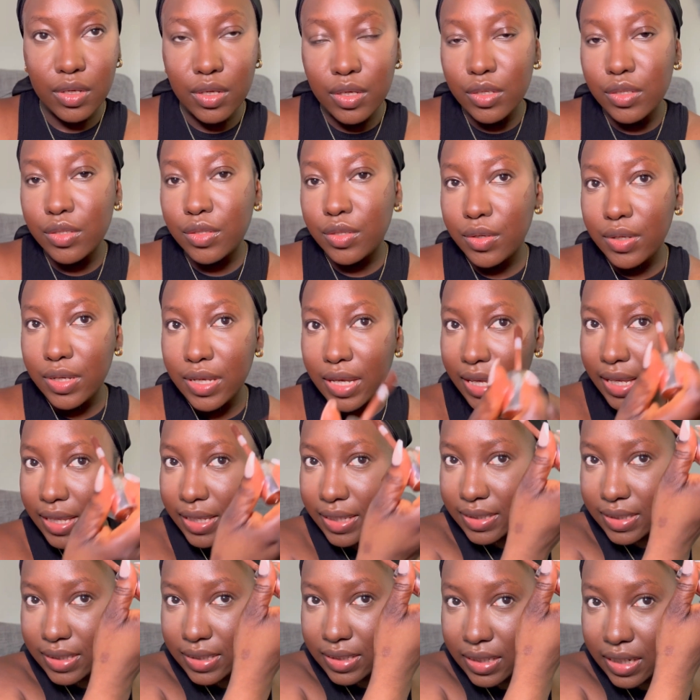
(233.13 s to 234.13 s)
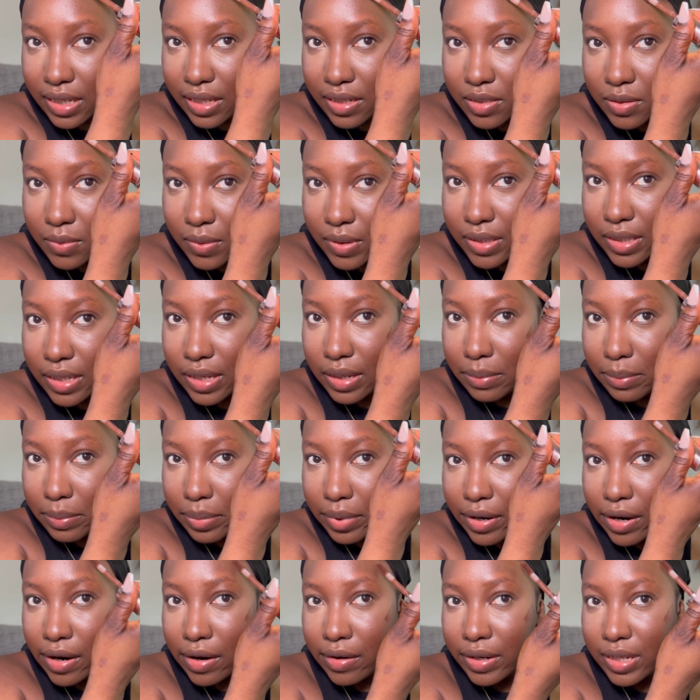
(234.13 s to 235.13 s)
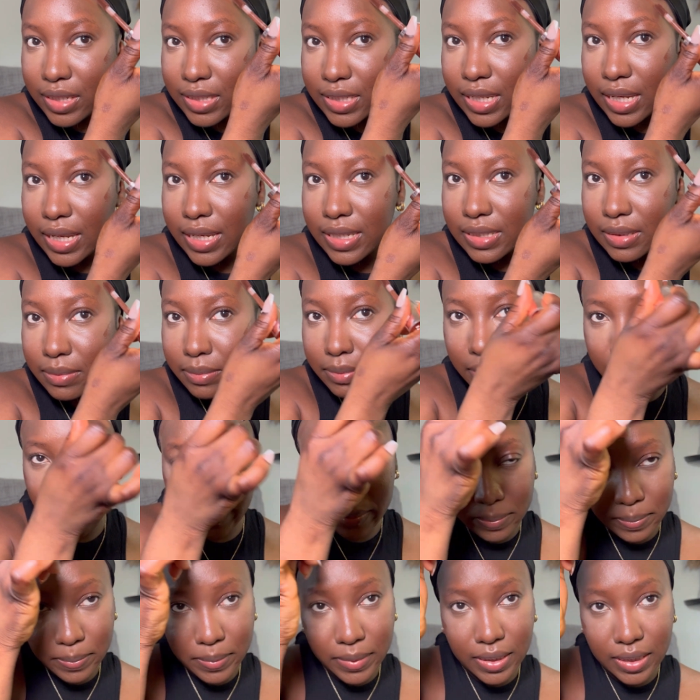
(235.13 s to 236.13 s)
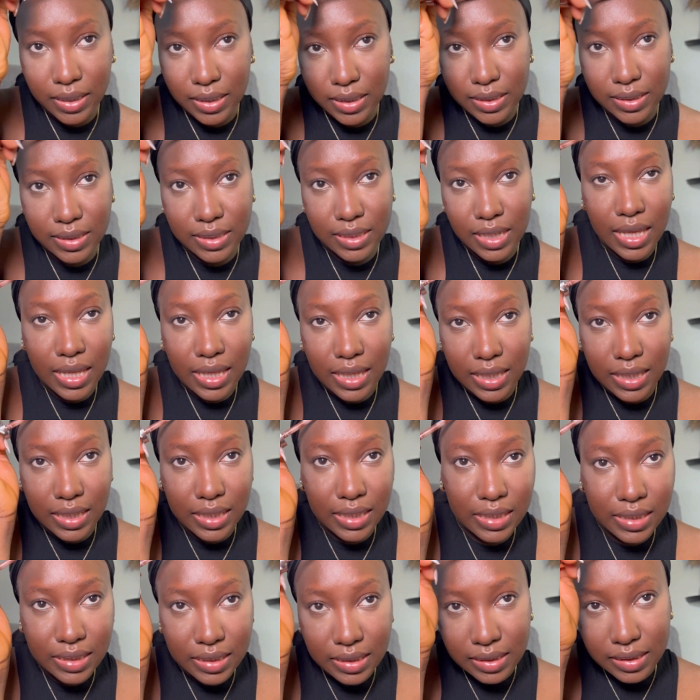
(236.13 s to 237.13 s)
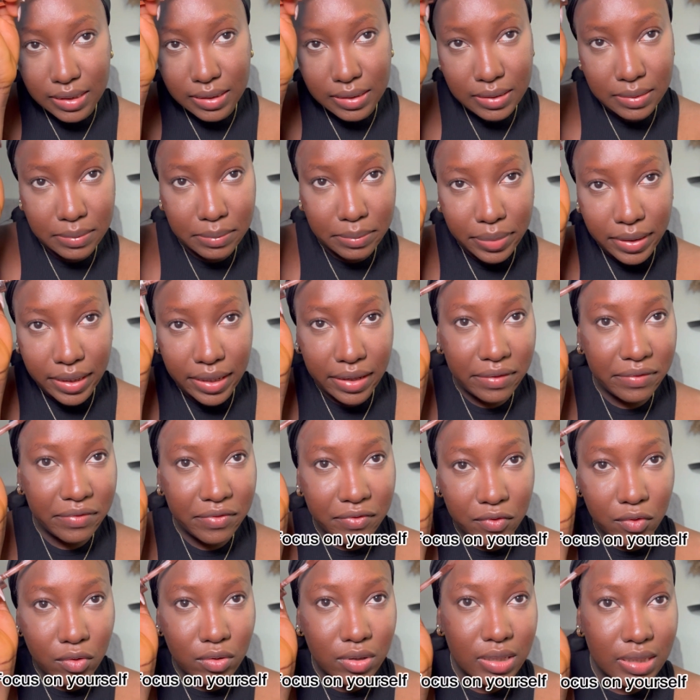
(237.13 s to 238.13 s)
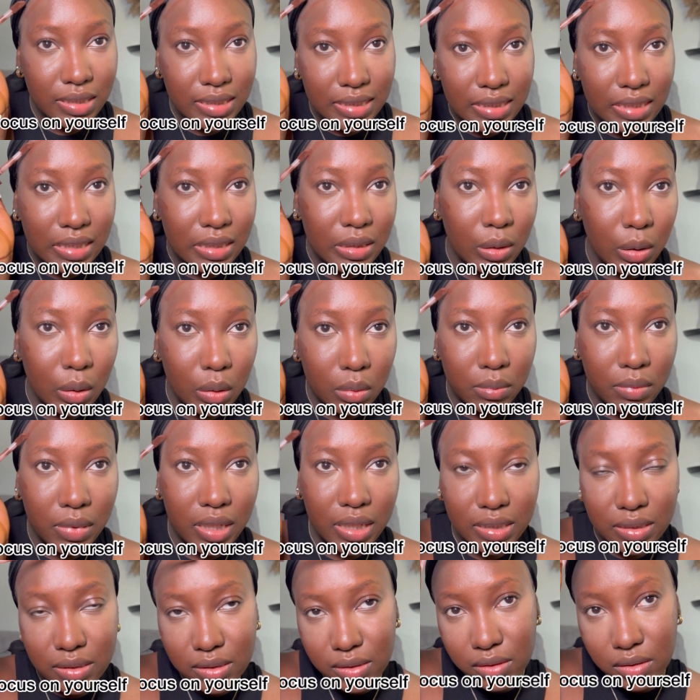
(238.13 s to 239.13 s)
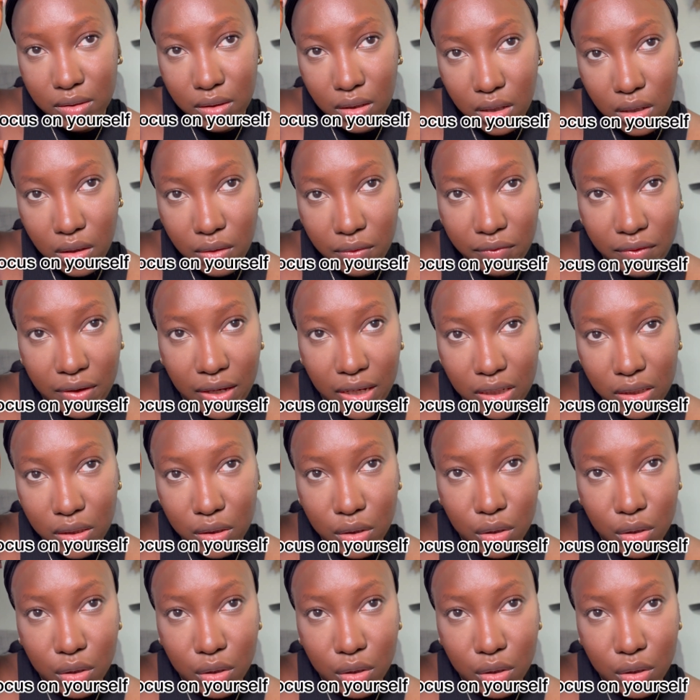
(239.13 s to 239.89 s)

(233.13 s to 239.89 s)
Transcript: So guys, the next way that I'm prioritizing my peace is by focusing on myself and